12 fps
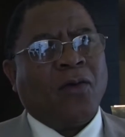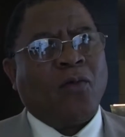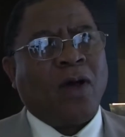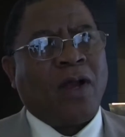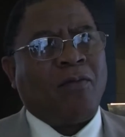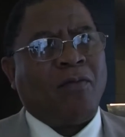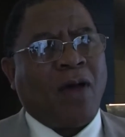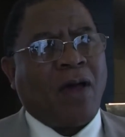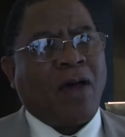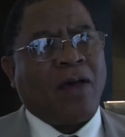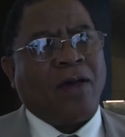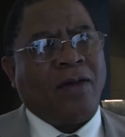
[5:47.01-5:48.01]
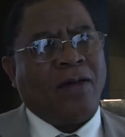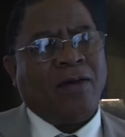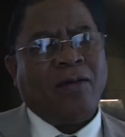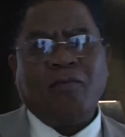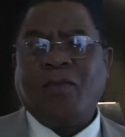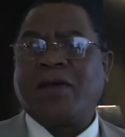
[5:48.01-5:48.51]
Well, my
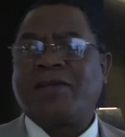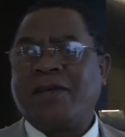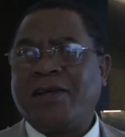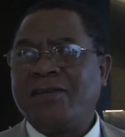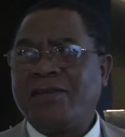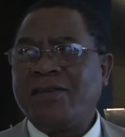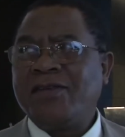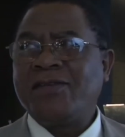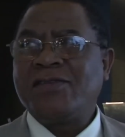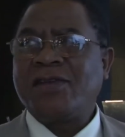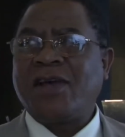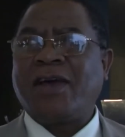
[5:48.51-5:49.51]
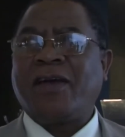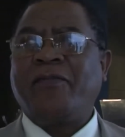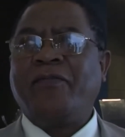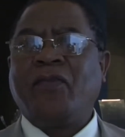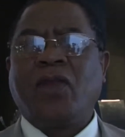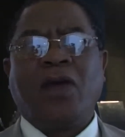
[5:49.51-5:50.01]
message is
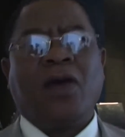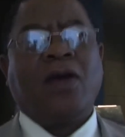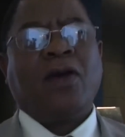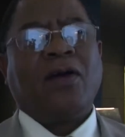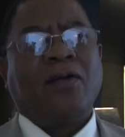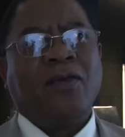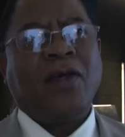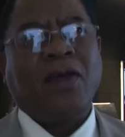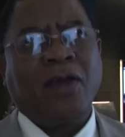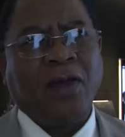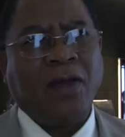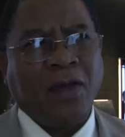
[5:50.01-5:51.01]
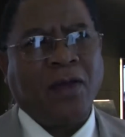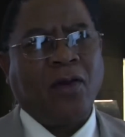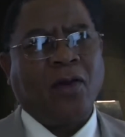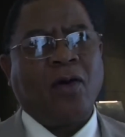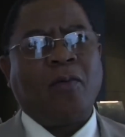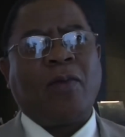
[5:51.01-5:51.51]
the
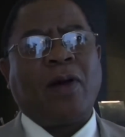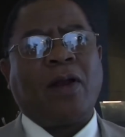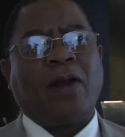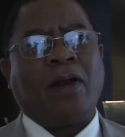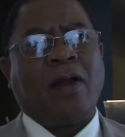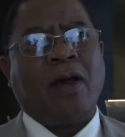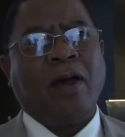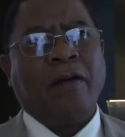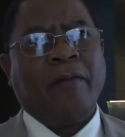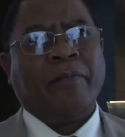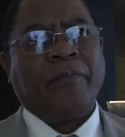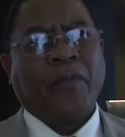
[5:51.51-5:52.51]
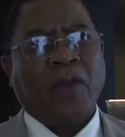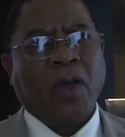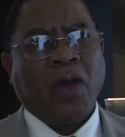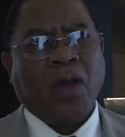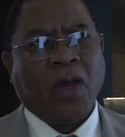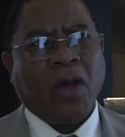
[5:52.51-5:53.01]
Global
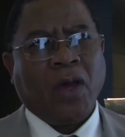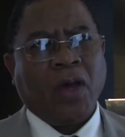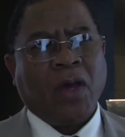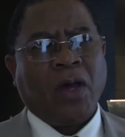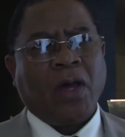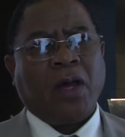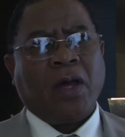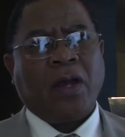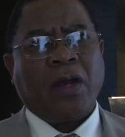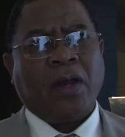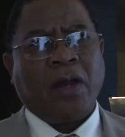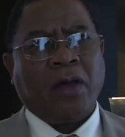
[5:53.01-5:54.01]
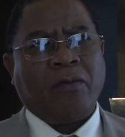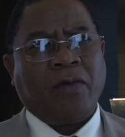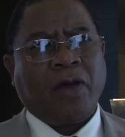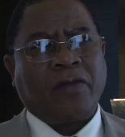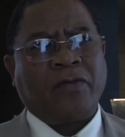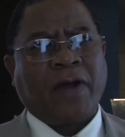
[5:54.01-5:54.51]

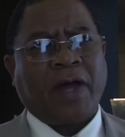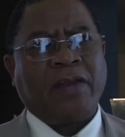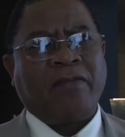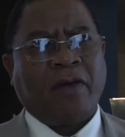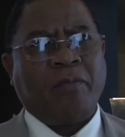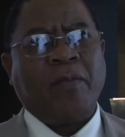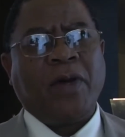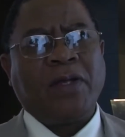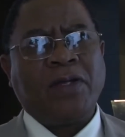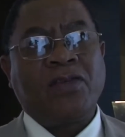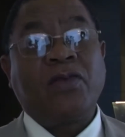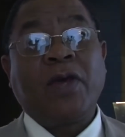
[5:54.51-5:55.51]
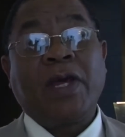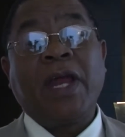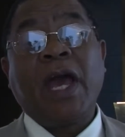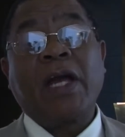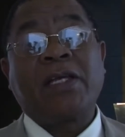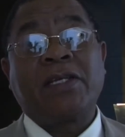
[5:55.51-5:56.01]
Networks for Right Development is doing an
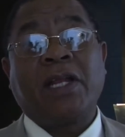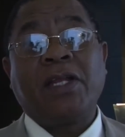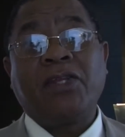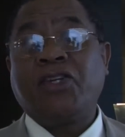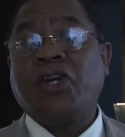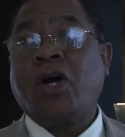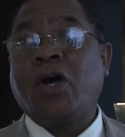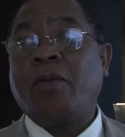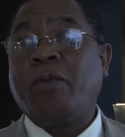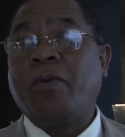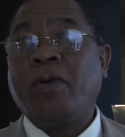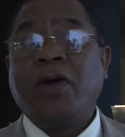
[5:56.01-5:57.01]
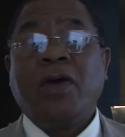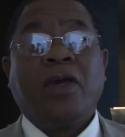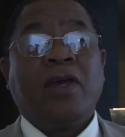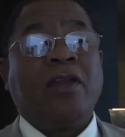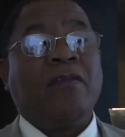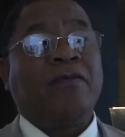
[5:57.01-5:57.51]
excellent job.
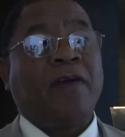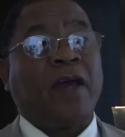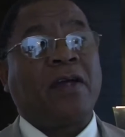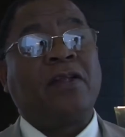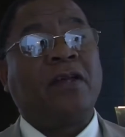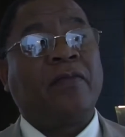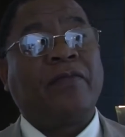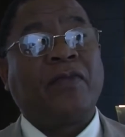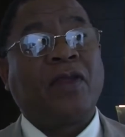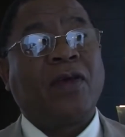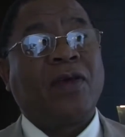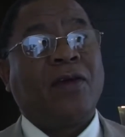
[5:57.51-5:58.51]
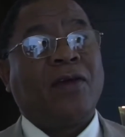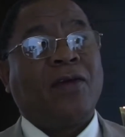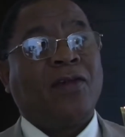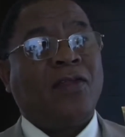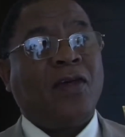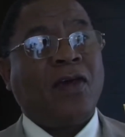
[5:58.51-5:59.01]
In fact,
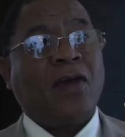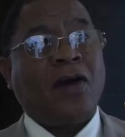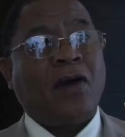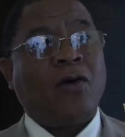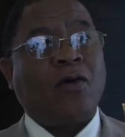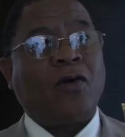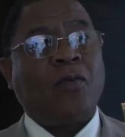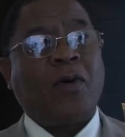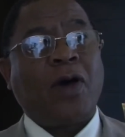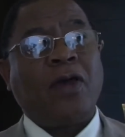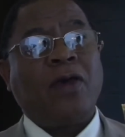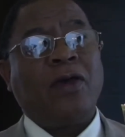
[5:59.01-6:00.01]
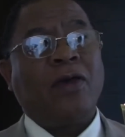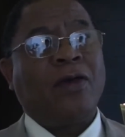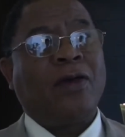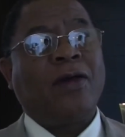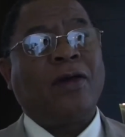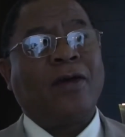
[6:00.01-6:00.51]
they are occupying
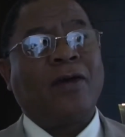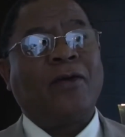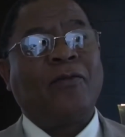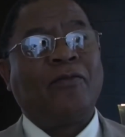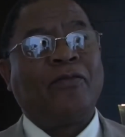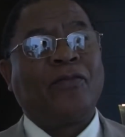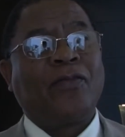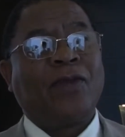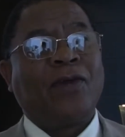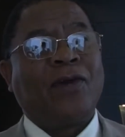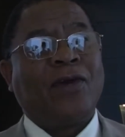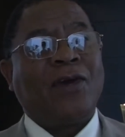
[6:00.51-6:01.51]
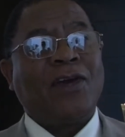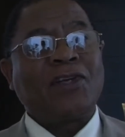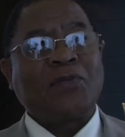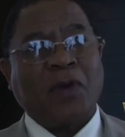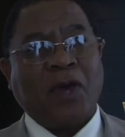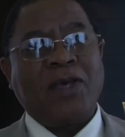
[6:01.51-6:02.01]
a
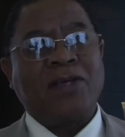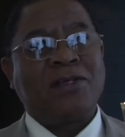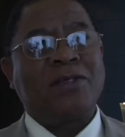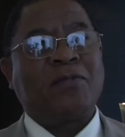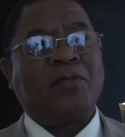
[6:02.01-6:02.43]
space,